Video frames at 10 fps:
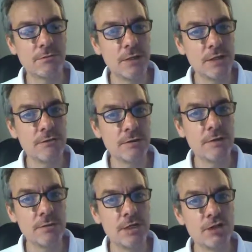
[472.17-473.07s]

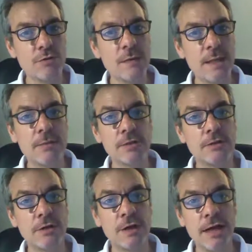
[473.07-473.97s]
within which you will be able to
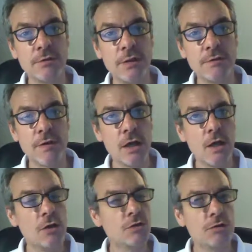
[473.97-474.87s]
connect with
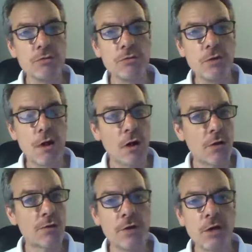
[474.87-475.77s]
2 or
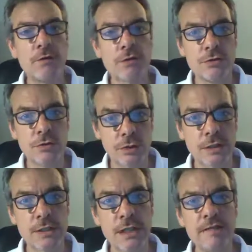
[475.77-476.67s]
3 other
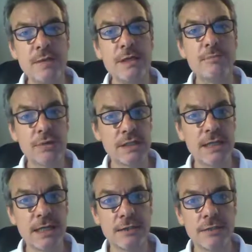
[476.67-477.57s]
students that have been
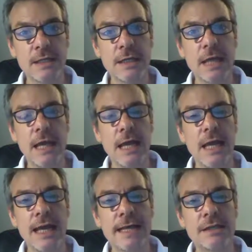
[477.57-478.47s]
pre-selected,
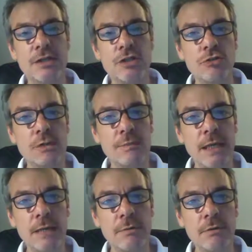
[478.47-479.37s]
and you will
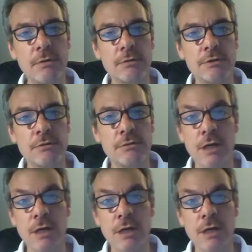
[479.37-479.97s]
be able to